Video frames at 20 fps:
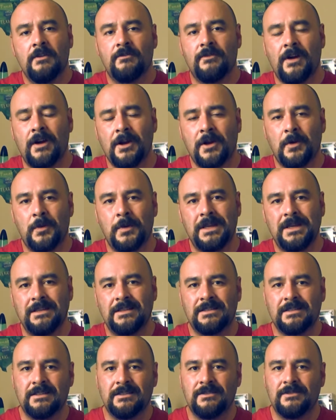very
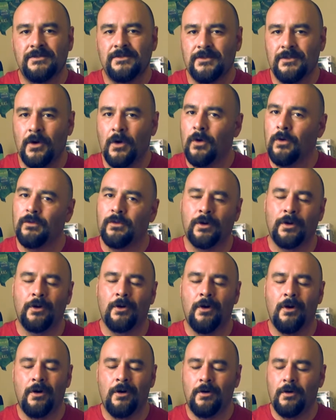cohesive
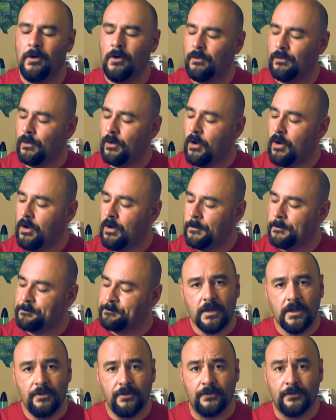overall. Overall,
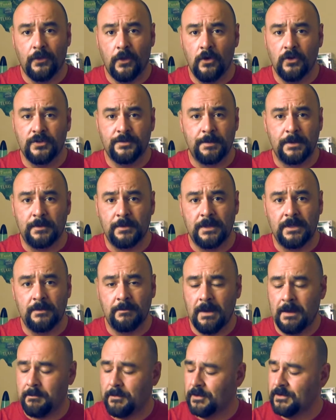the flows between the
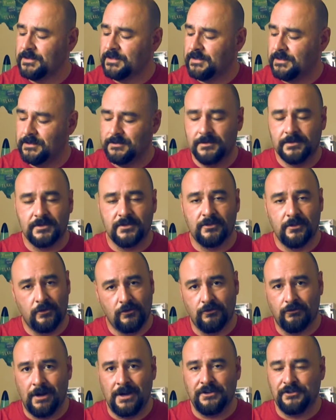members. It's
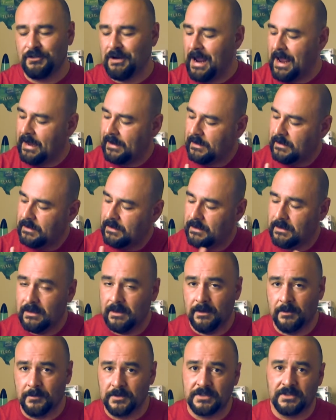great track
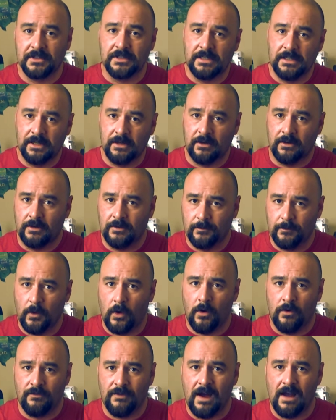it was good to hear
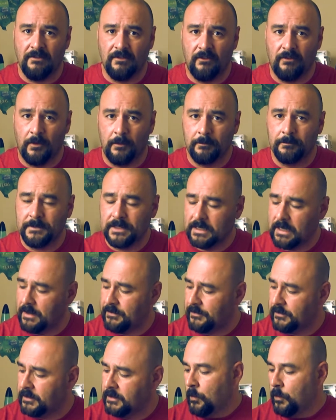all five of them
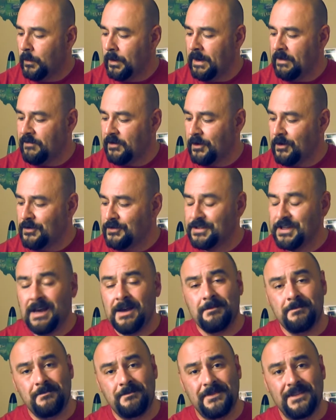together. Whatever goes
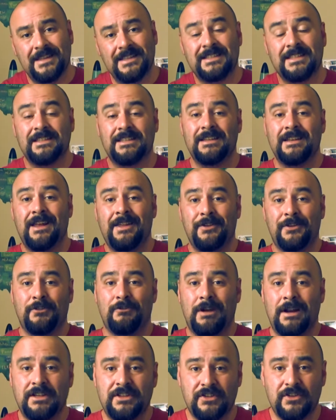up, this is another
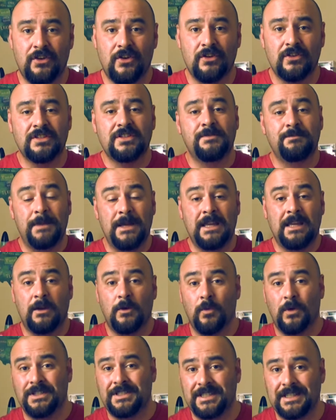great song.
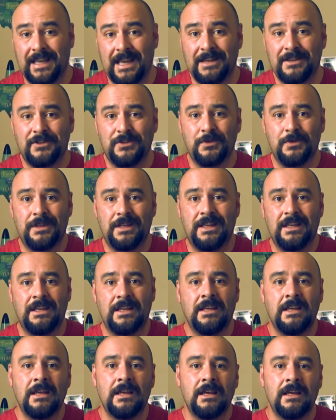Speaking once again to
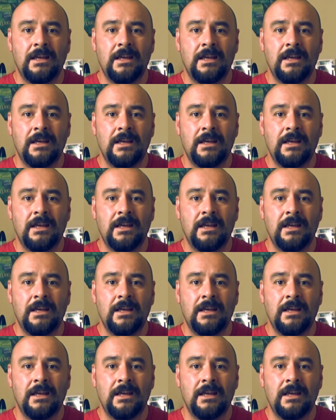the